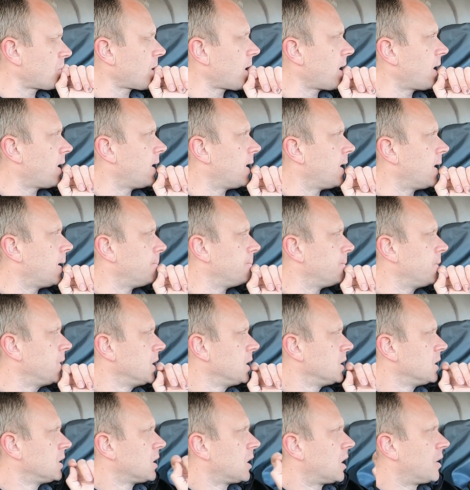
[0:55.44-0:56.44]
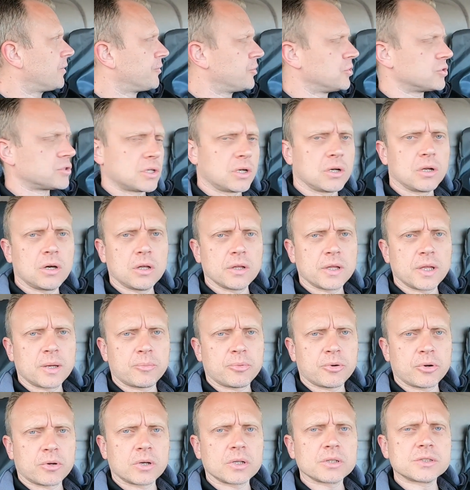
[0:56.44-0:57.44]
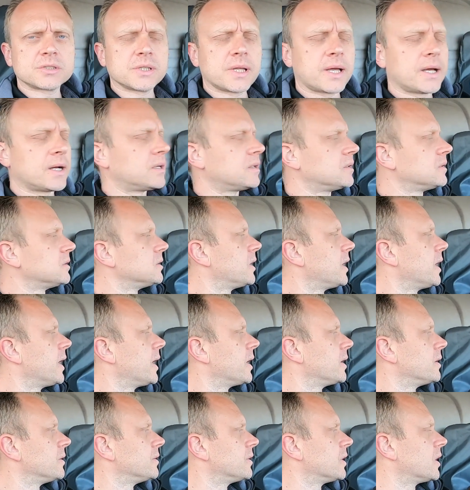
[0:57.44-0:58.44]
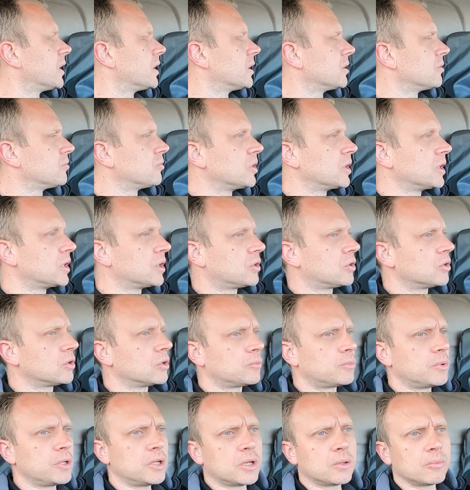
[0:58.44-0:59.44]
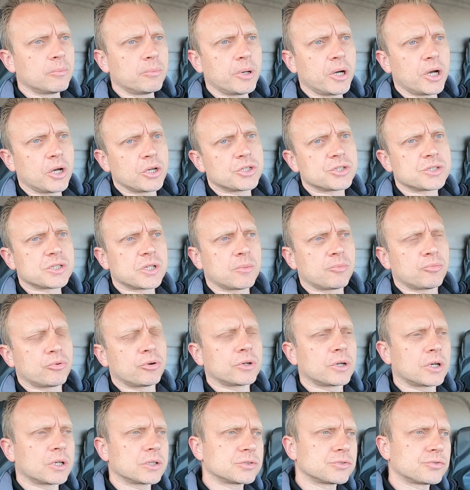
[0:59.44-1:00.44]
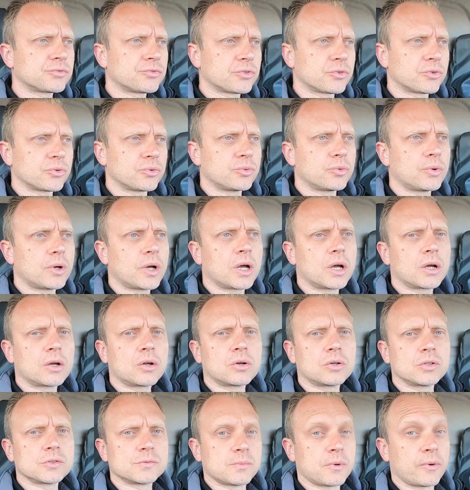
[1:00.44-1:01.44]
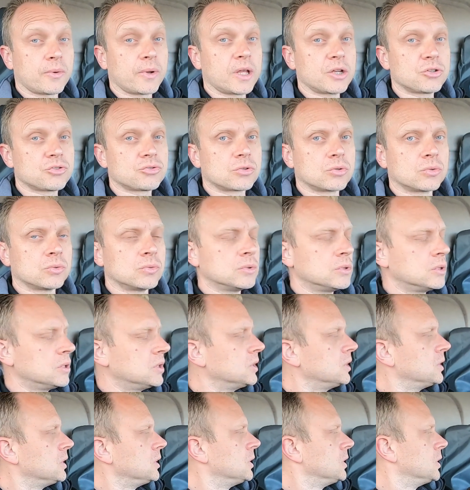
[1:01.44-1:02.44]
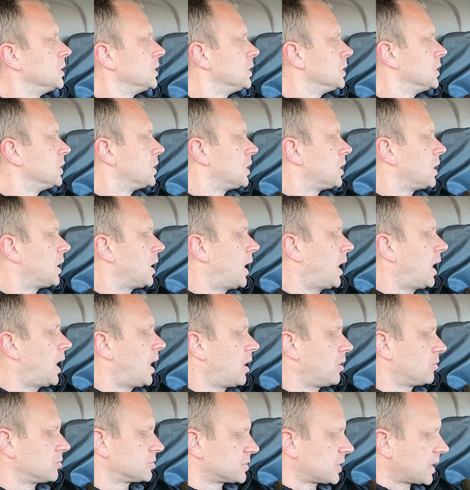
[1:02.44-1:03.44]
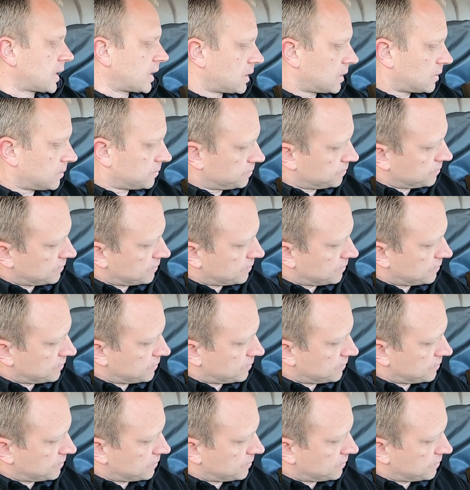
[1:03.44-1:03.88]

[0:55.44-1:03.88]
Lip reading: I've used a lot of their products now, and they're really good, but you can purchase their products through Cosmo Electrical wholesaler,